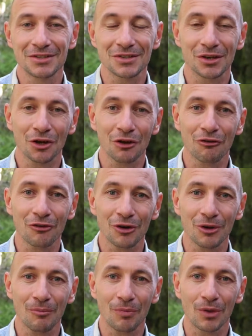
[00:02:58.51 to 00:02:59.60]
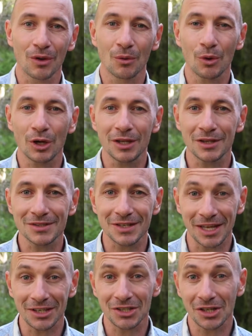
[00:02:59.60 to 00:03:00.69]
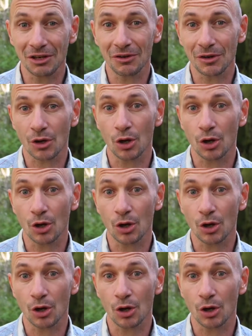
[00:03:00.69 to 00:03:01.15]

to go from working as an engineer in the